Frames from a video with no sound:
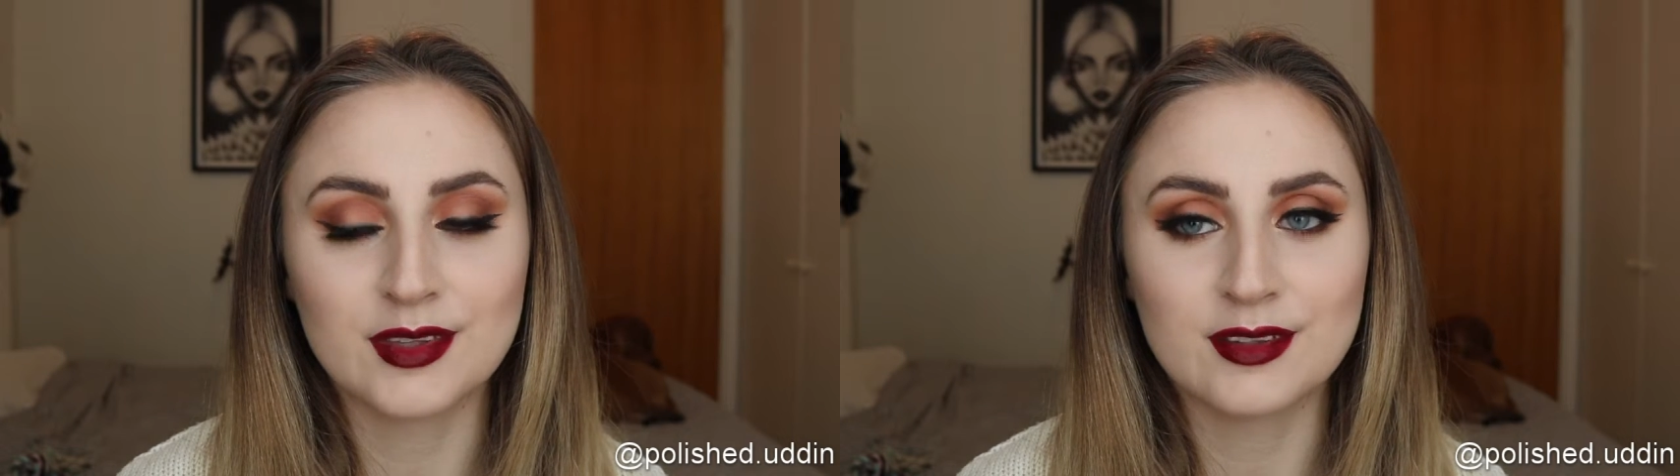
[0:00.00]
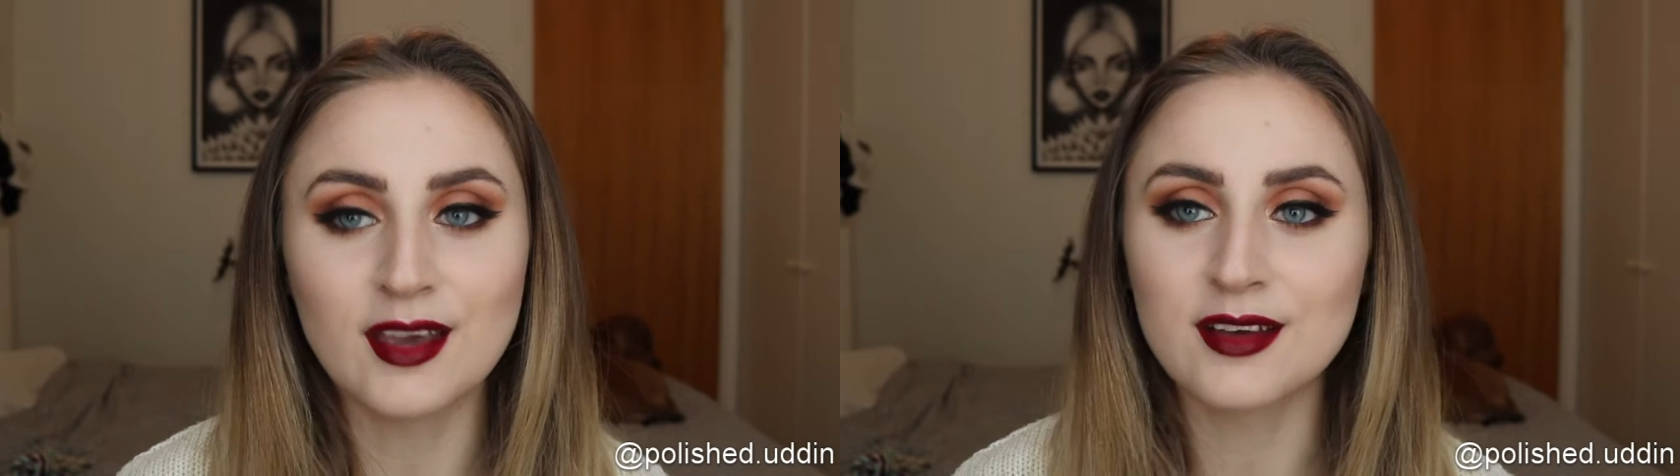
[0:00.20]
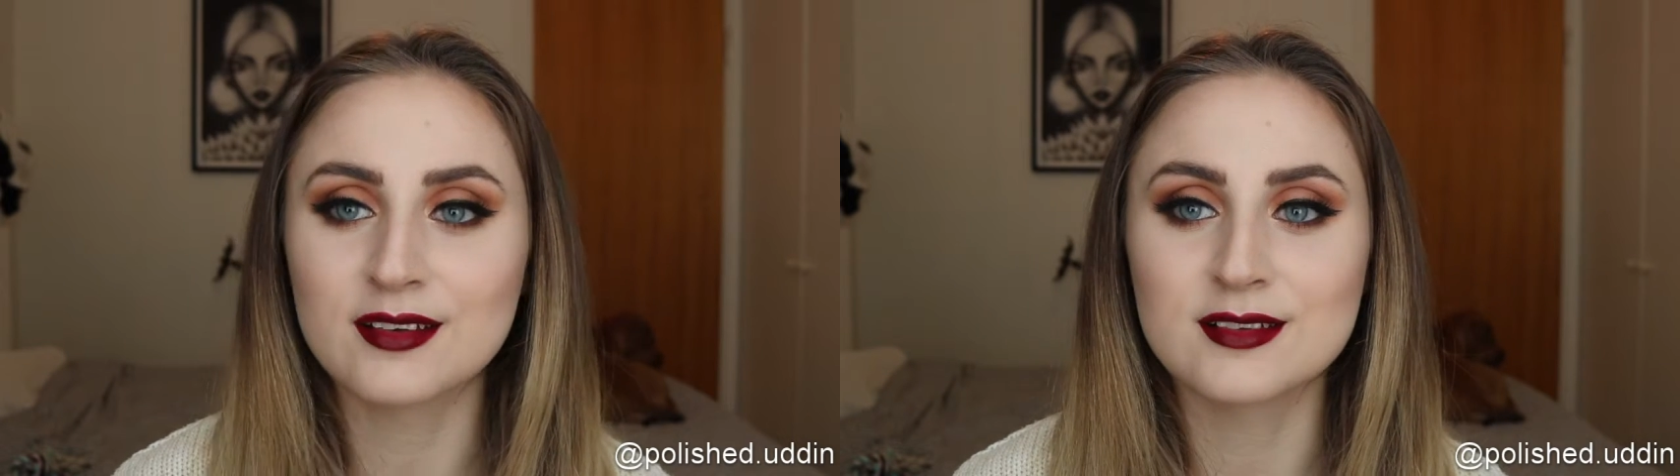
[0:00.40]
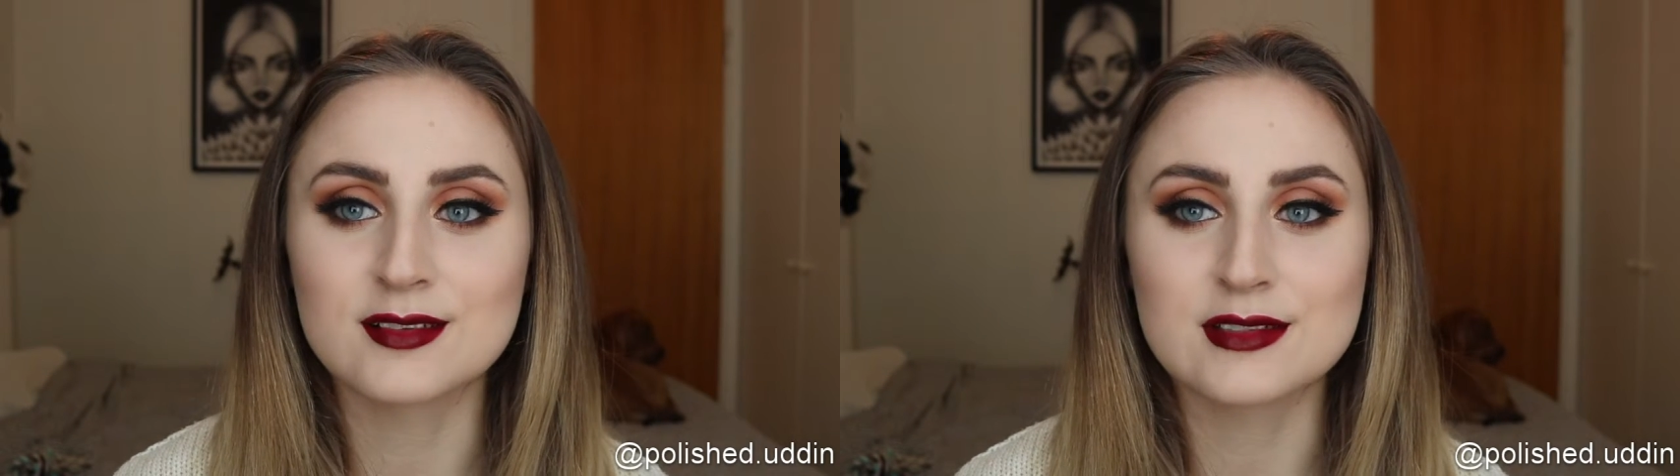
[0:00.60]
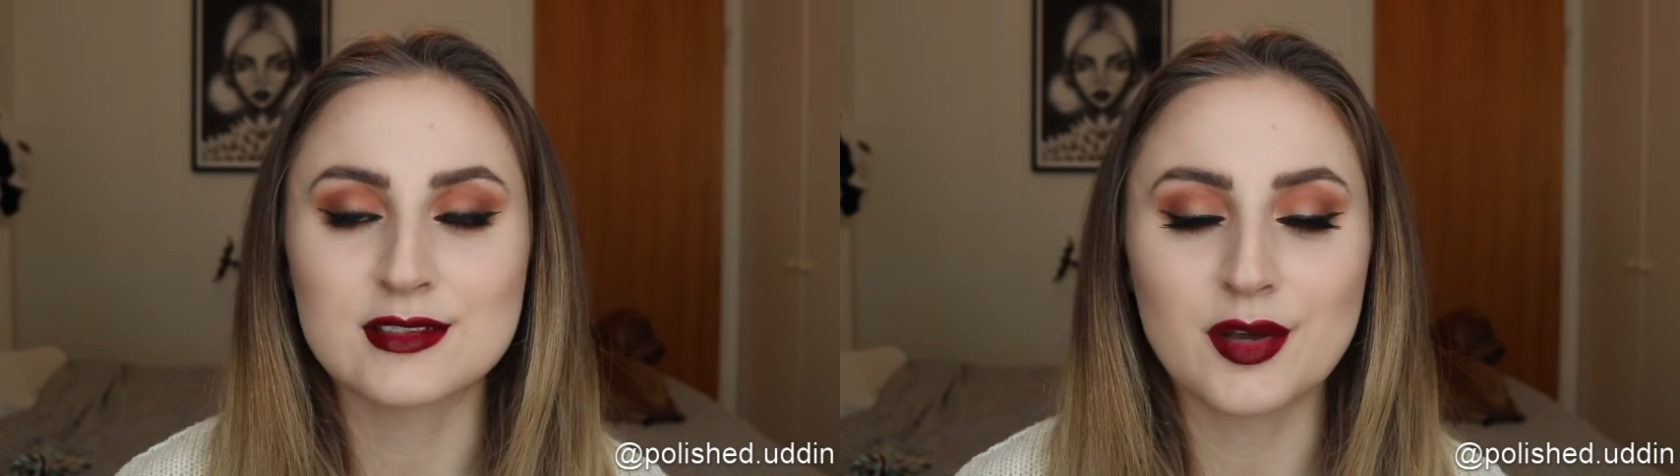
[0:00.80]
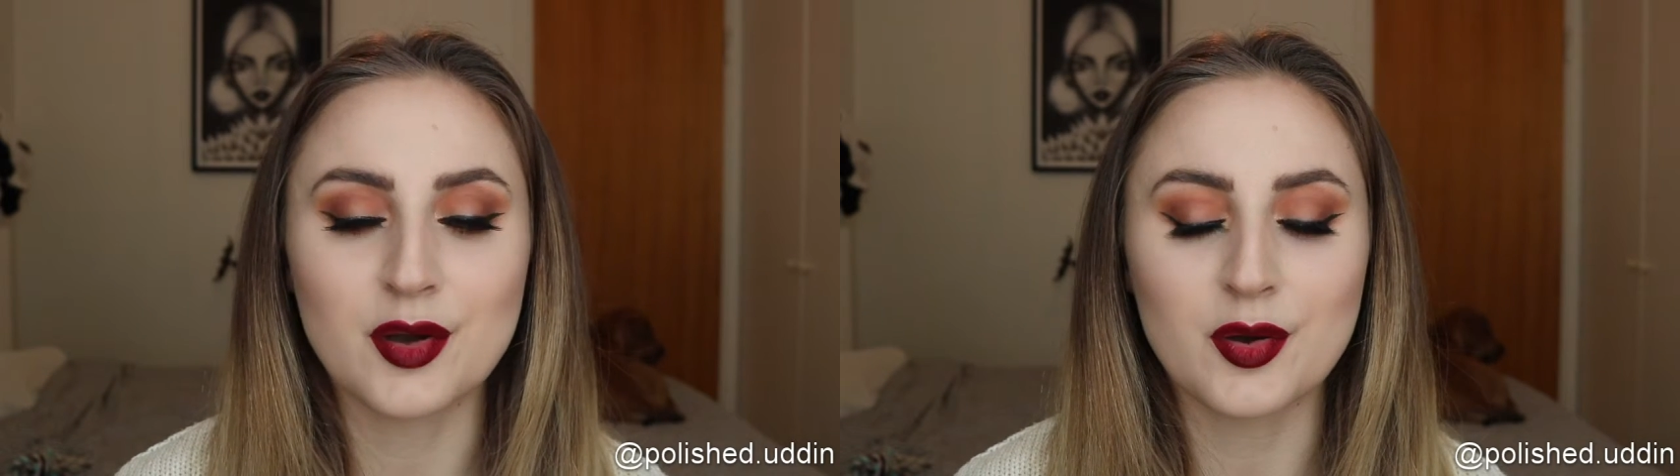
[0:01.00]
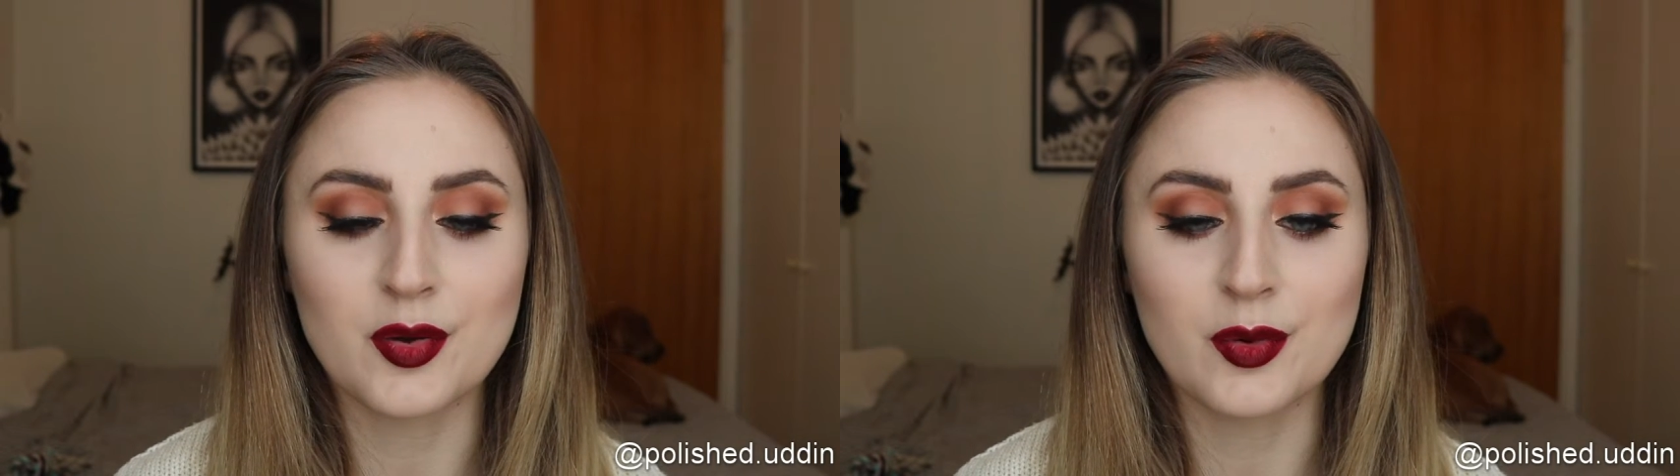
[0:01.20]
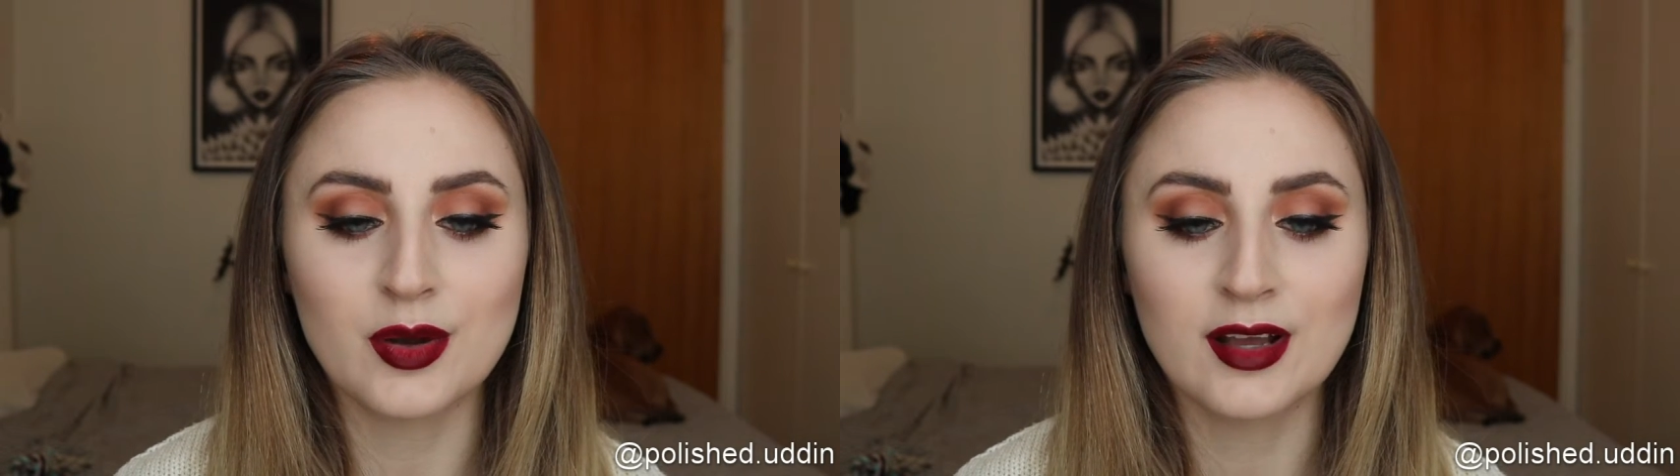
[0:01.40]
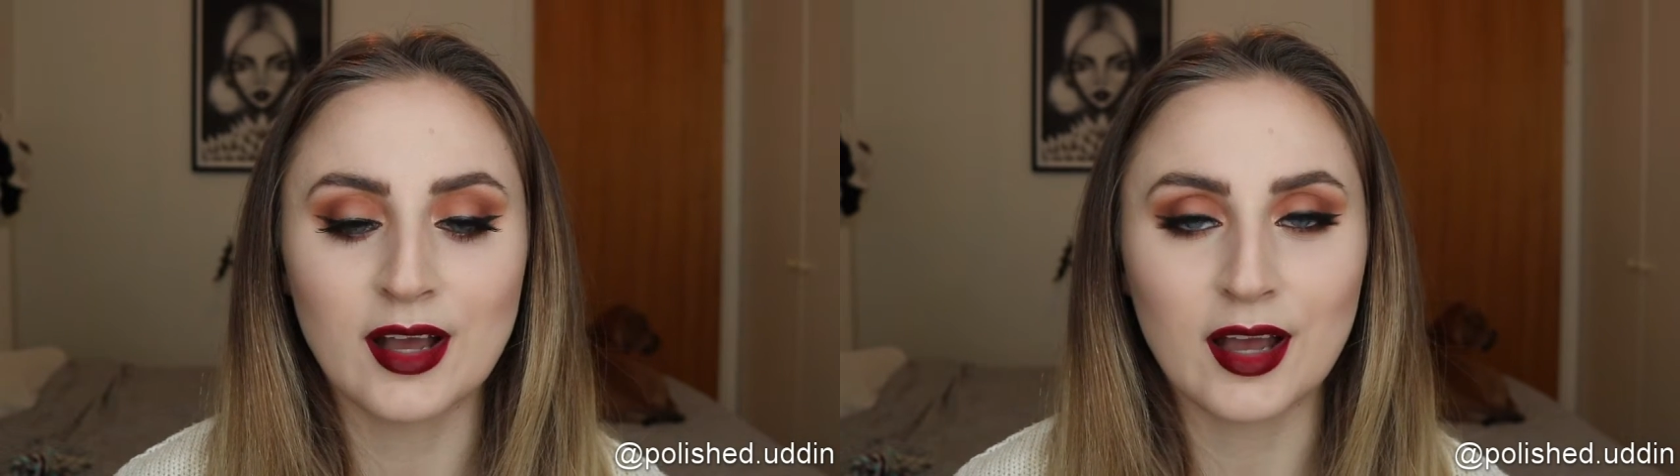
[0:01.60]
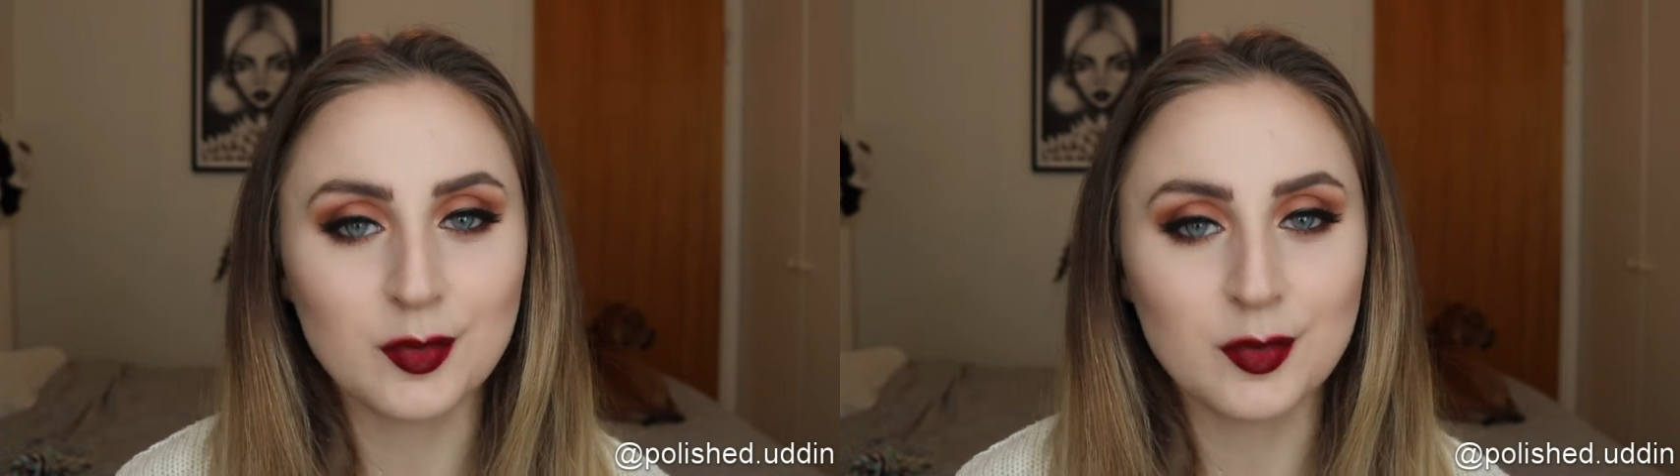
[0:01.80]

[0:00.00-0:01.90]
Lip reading: yeah, so